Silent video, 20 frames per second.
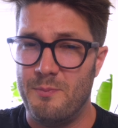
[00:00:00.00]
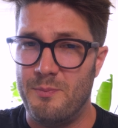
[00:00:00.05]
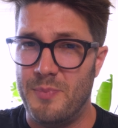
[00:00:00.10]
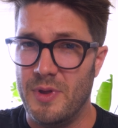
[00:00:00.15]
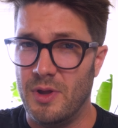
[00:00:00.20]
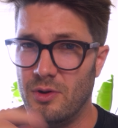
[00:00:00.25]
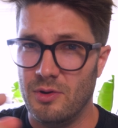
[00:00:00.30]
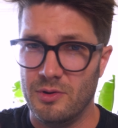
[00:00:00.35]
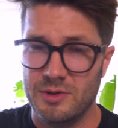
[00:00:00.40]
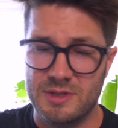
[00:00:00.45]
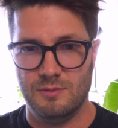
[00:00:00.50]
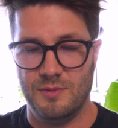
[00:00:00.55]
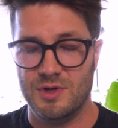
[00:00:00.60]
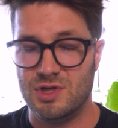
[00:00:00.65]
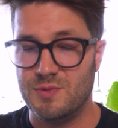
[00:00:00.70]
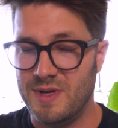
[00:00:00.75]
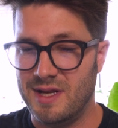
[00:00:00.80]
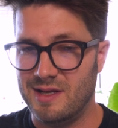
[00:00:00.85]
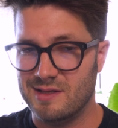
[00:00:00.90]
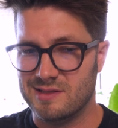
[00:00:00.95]
build,
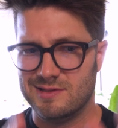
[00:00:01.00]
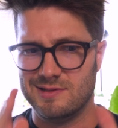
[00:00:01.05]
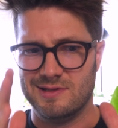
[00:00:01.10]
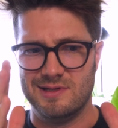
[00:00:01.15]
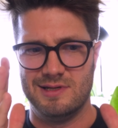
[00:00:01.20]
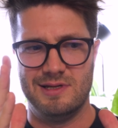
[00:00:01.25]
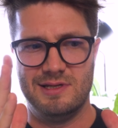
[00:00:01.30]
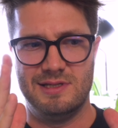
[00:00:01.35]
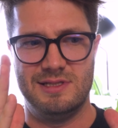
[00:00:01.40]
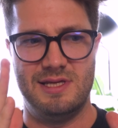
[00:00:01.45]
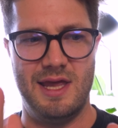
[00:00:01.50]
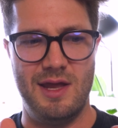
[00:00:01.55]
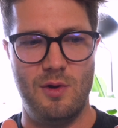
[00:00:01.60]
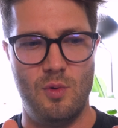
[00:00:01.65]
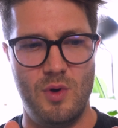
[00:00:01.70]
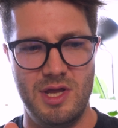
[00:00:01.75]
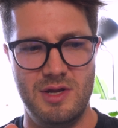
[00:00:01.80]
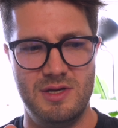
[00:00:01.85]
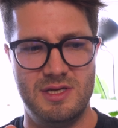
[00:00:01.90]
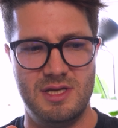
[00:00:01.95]
which means take
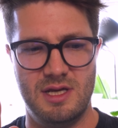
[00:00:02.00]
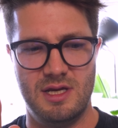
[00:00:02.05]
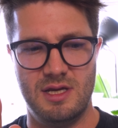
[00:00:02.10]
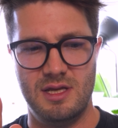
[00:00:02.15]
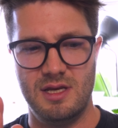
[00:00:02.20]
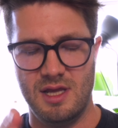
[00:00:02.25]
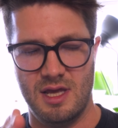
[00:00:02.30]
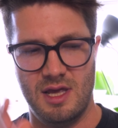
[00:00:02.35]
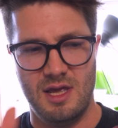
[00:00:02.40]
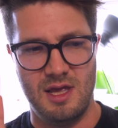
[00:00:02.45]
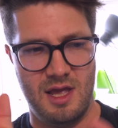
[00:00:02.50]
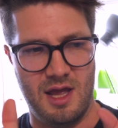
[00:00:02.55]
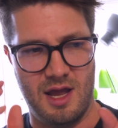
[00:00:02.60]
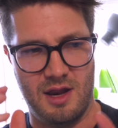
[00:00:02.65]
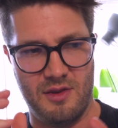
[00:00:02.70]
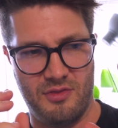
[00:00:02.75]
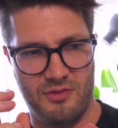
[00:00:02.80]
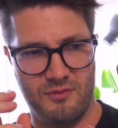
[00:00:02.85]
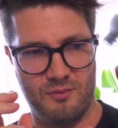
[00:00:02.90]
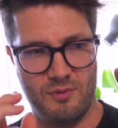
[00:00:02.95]
what you did
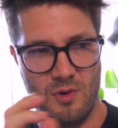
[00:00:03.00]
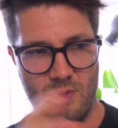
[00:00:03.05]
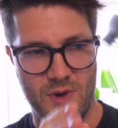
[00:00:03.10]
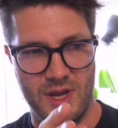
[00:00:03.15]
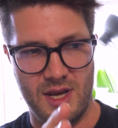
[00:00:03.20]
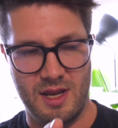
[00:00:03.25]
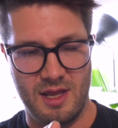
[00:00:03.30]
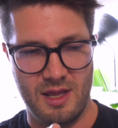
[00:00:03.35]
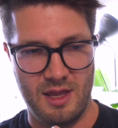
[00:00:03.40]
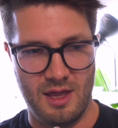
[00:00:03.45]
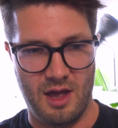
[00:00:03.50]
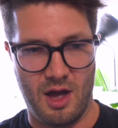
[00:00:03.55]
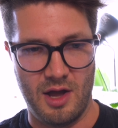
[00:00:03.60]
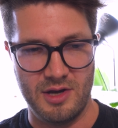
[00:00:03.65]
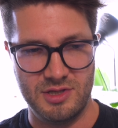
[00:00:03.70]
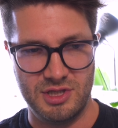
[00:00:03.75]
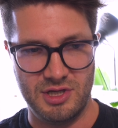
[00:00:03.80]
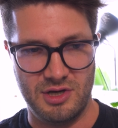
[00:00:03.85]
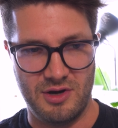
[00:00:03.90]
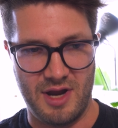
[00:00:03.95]
and throw it
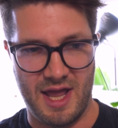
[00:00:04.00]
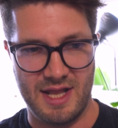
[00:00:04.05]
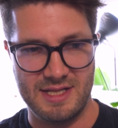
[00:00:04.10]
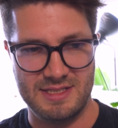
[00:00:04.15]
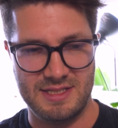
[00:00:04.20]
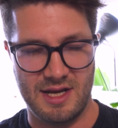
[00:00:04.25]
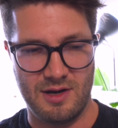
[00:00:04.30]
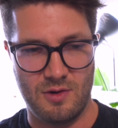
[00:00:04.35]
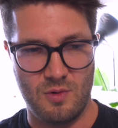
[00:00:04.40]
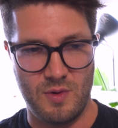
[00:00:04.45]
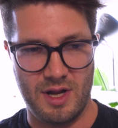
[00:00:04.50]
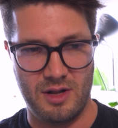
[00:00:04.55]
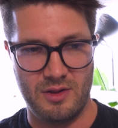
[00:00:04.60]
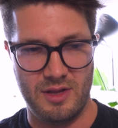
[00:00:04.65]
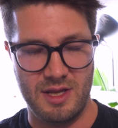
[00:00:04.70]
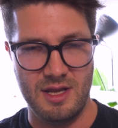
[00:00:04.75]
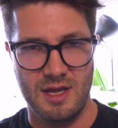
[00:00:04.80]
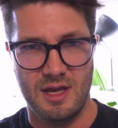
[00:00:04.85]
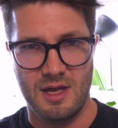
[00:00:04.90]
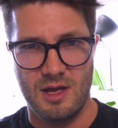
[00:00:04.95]
onto your headset
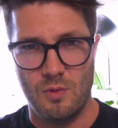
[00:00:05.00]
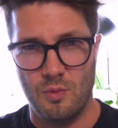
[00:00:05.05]
quickly,